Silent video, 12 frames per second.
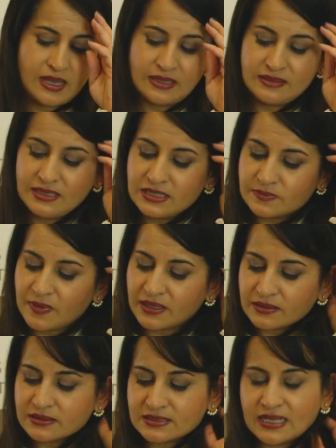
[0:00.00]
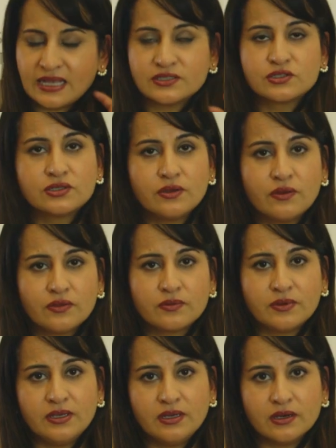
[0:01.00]
and these buttons last 2 to
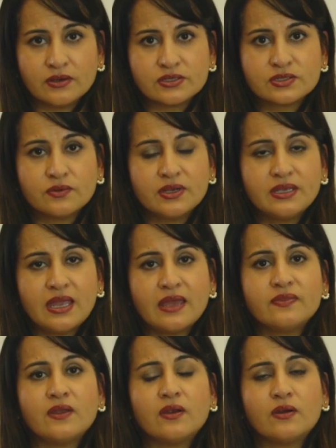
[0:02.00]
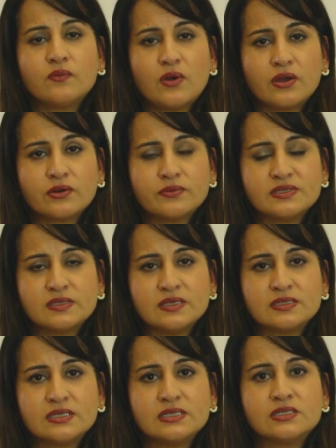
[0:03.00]
3 years. So again, they are water
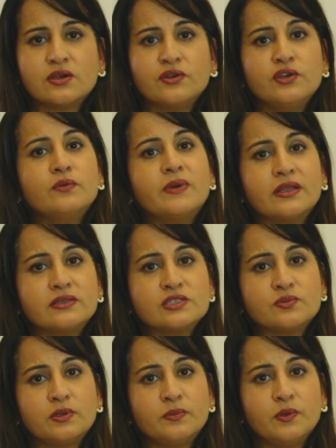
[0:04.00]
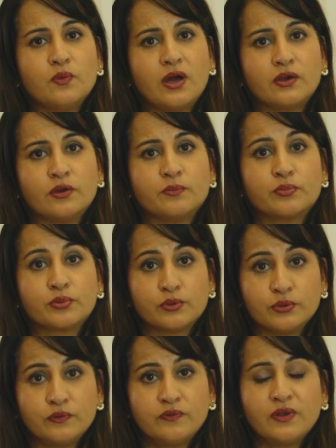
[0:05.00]
resistant. Our new buttons will be
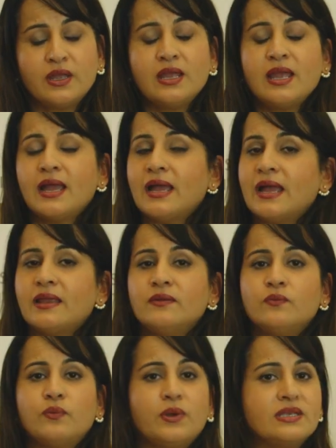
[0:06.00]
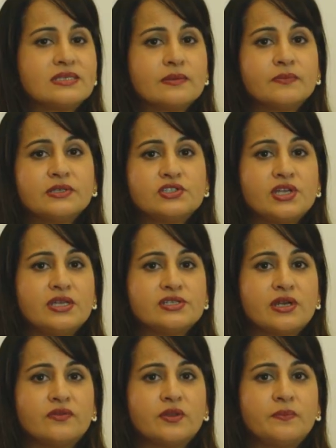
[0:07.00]
waterproof, and we simply change
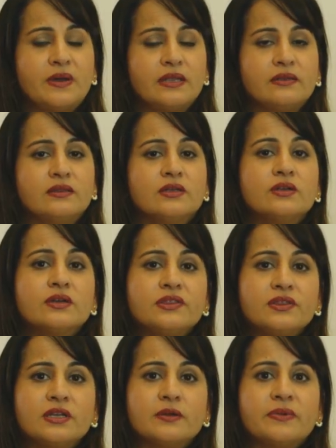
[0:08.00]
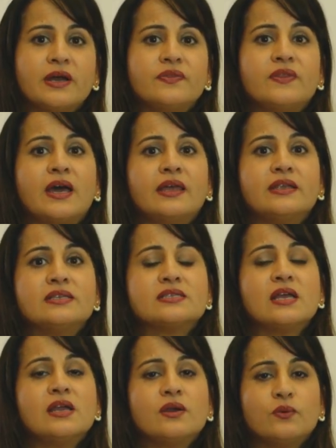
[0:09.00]
out the button. The good thing about that is
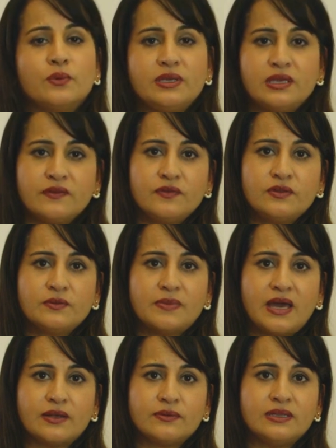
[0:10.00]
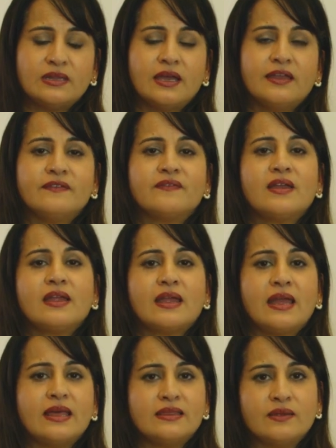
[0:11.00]
we give you the battery life,
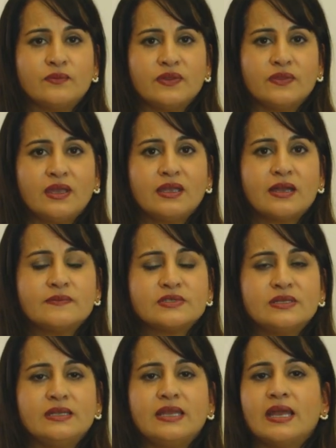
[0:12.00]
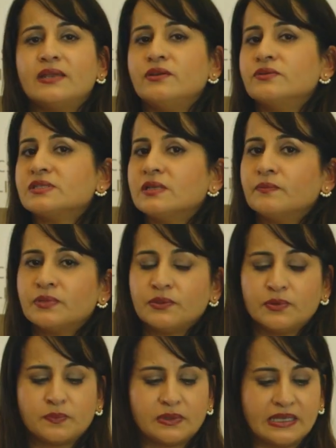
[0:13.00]
and then when they come to the end, you simply
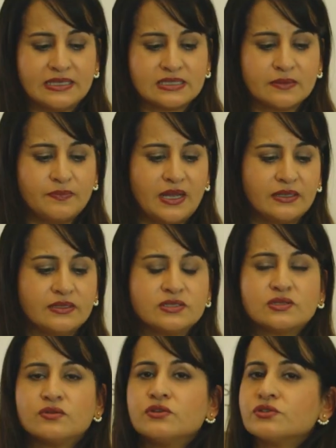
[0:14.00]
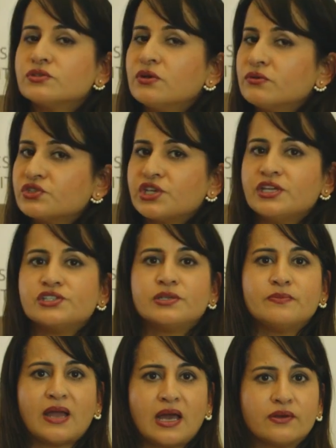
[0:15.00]
replace the button. So there's no
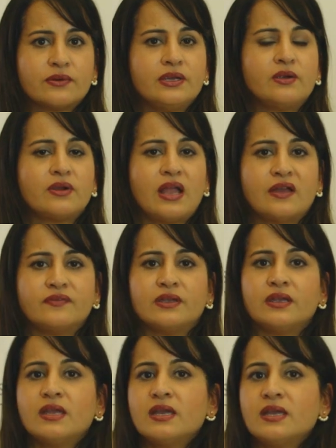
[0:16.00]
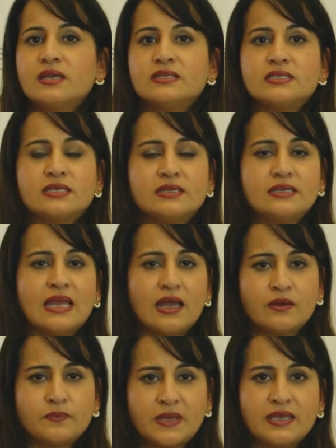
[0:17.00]
changing battery or having to
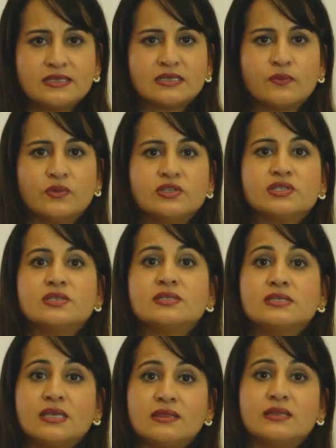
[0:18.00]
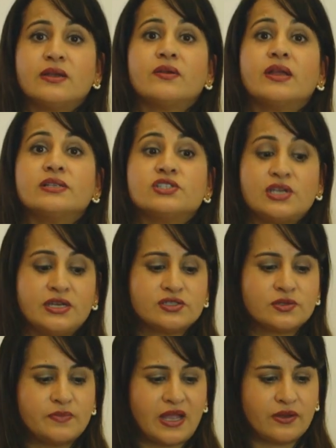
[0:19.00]
now pay someone to sit there and
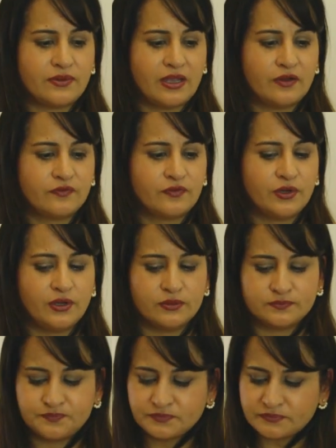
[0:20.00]
change the battery out for you.